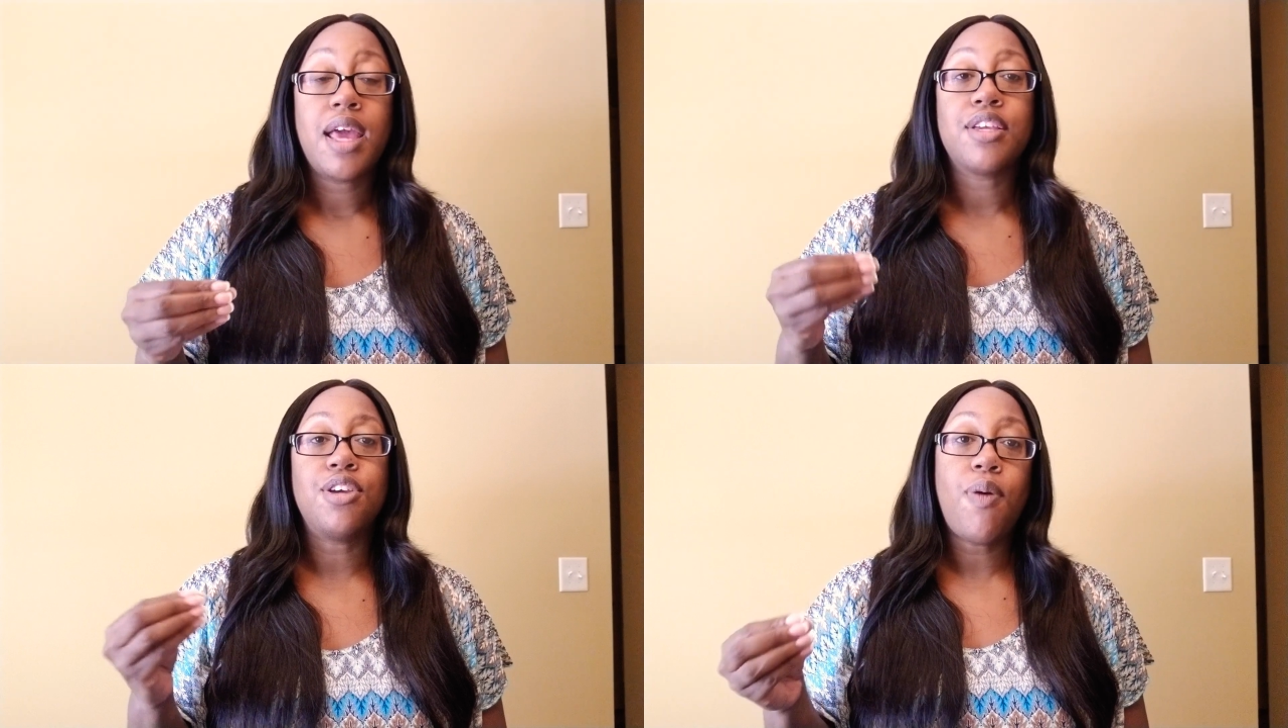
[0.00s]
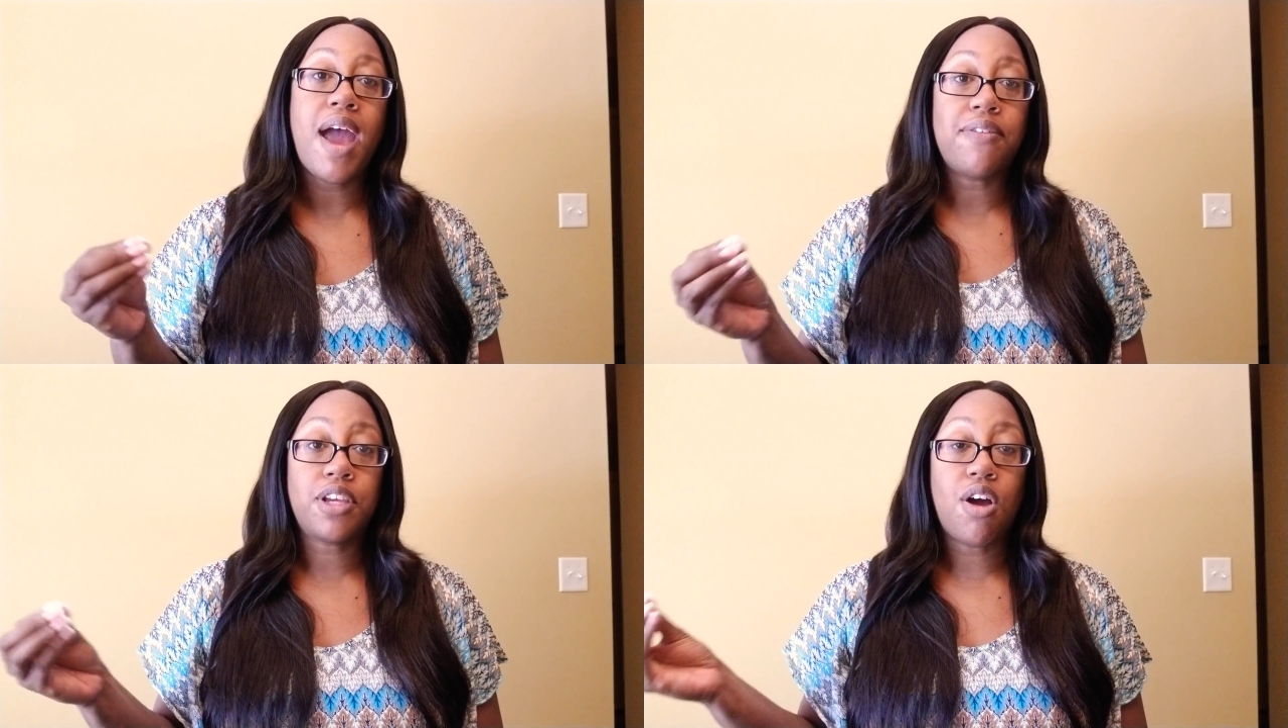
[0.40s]
you
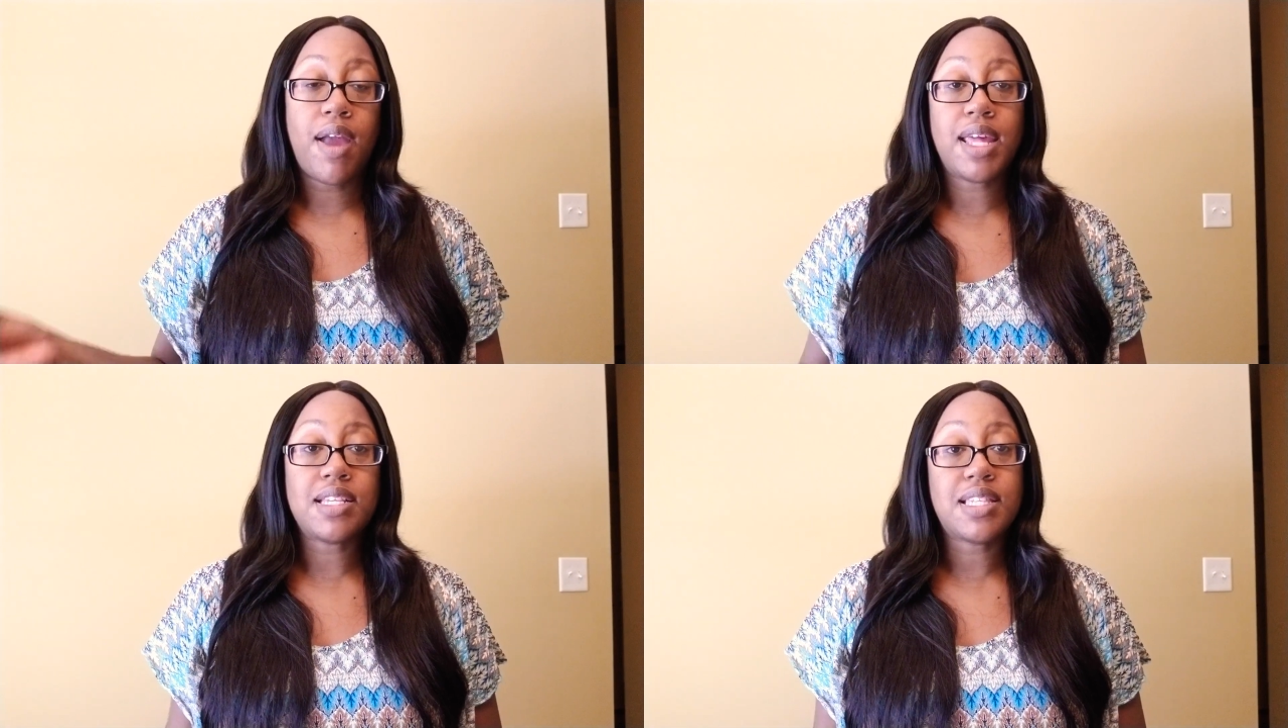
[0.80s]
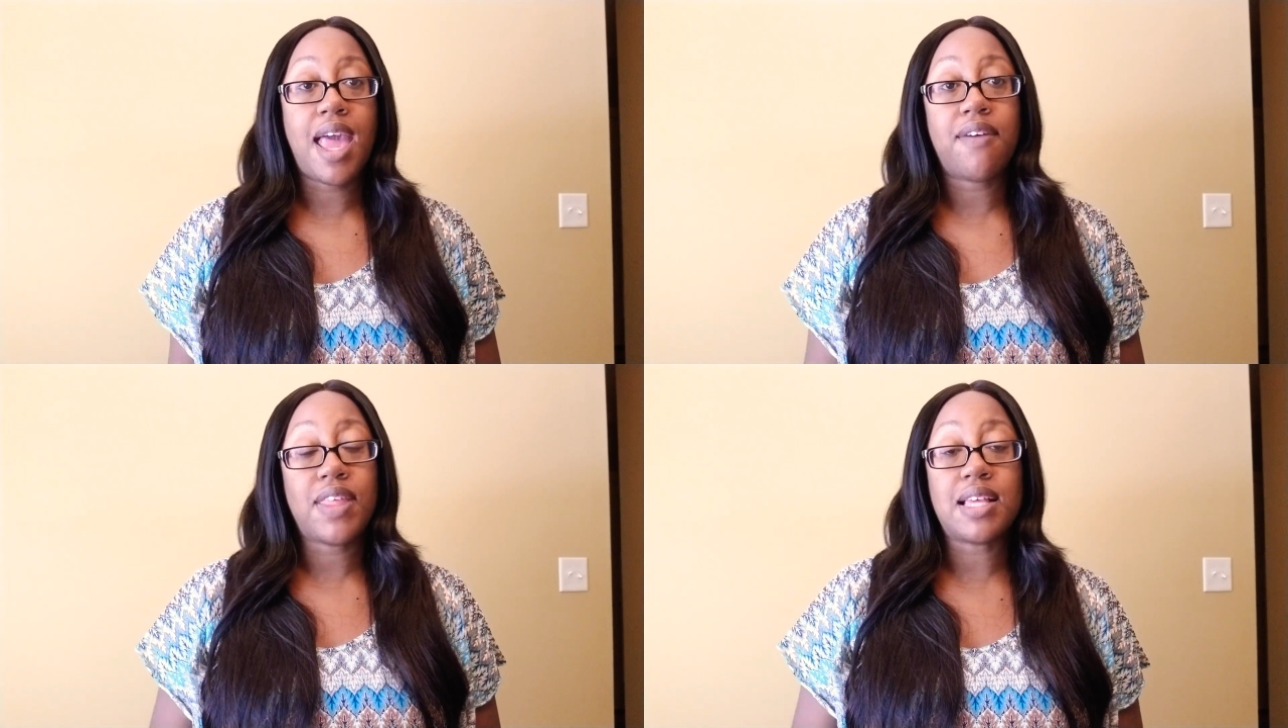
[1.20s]
have to go ahead and
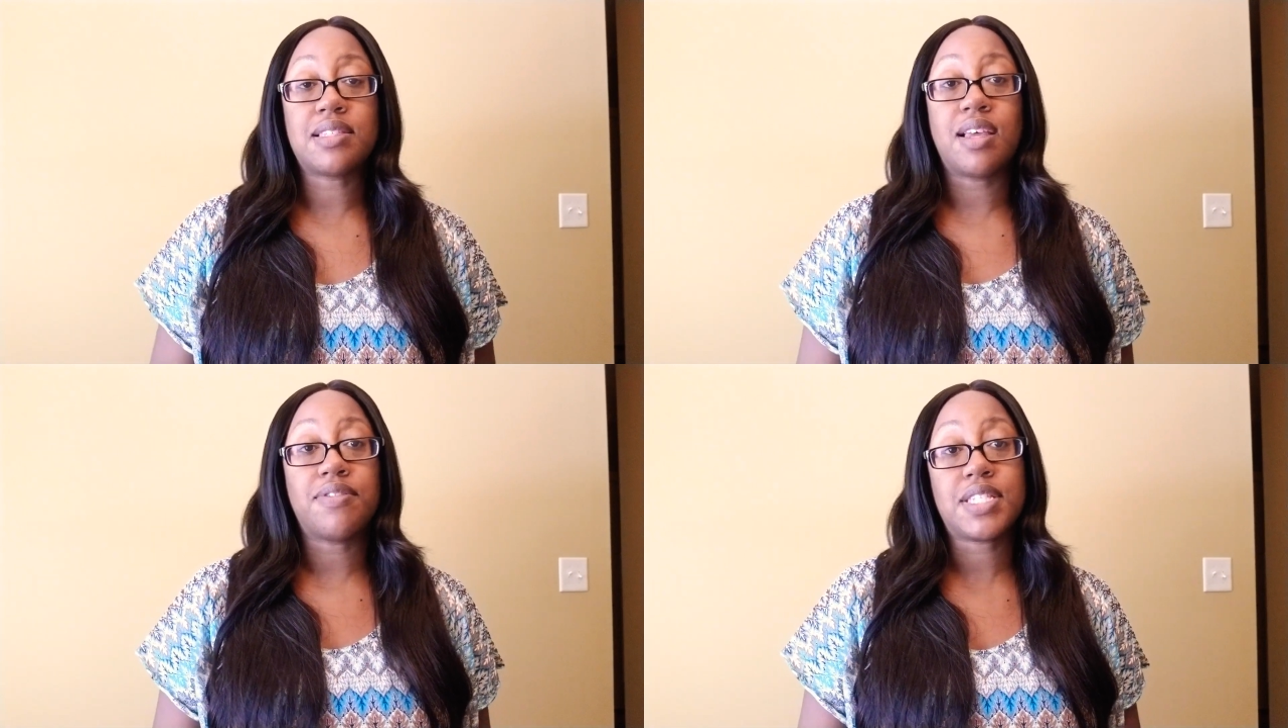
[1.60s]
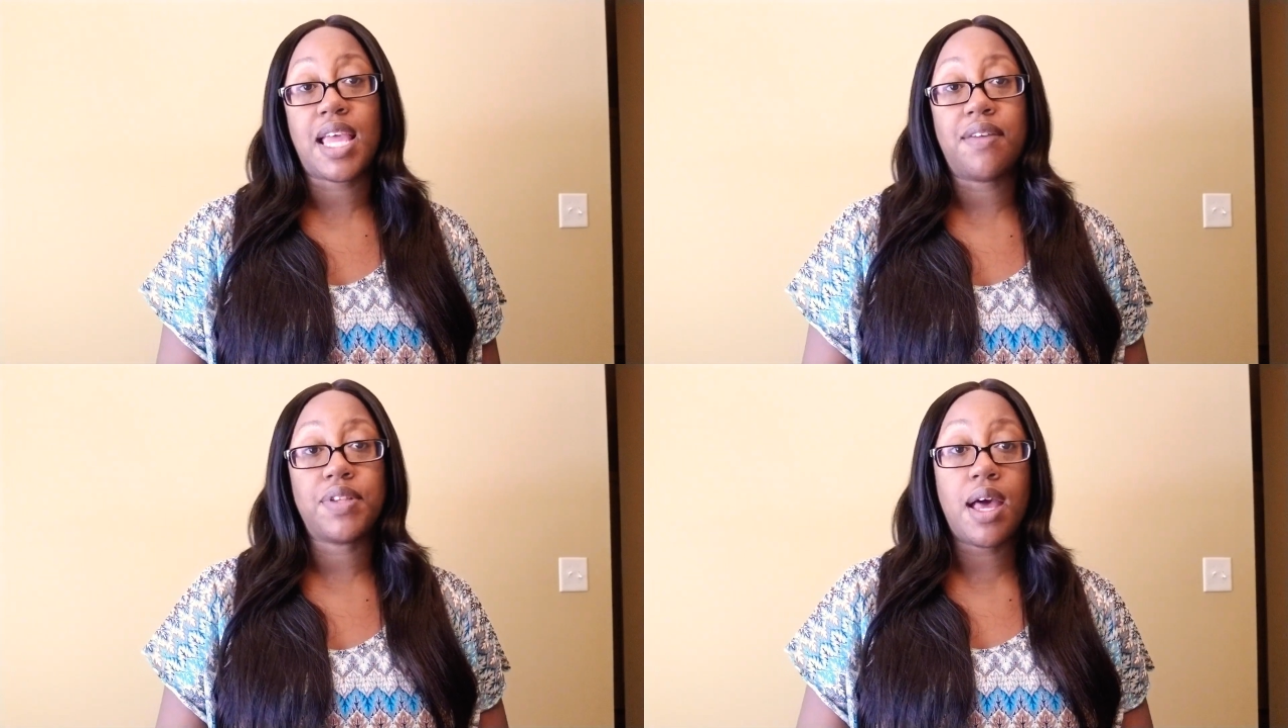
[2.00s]
have that stuff
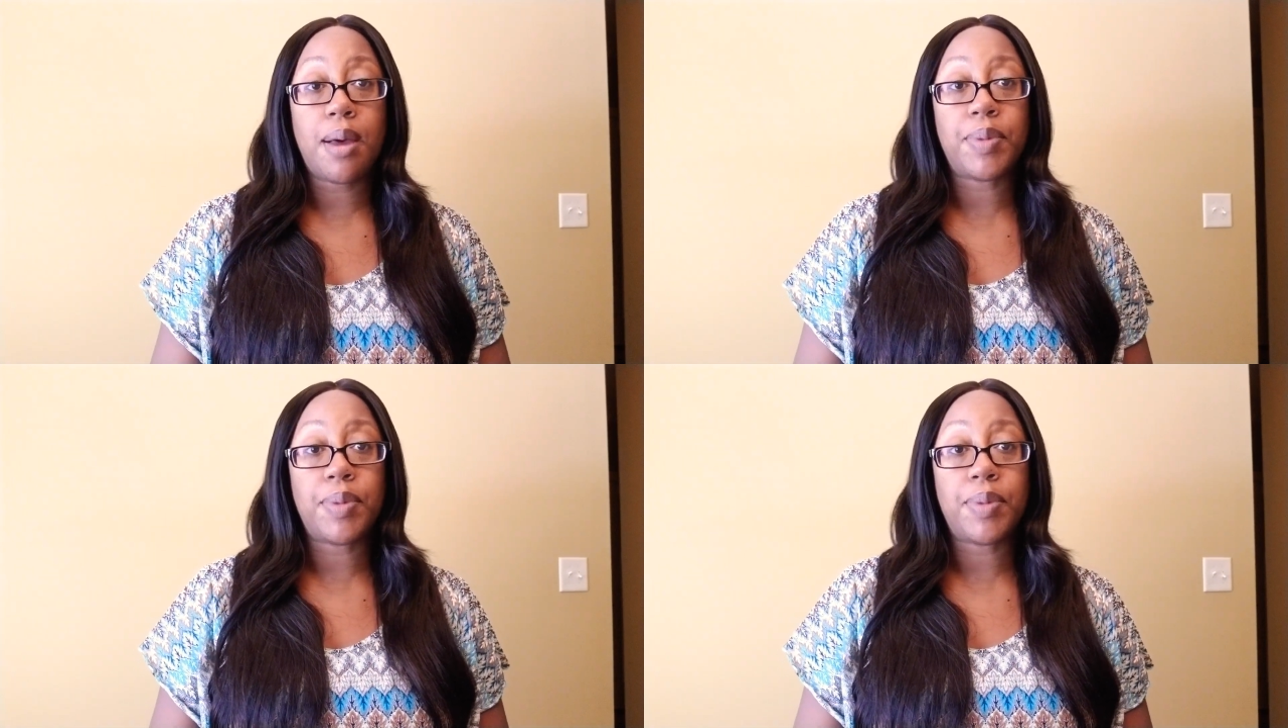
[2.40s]
saved up,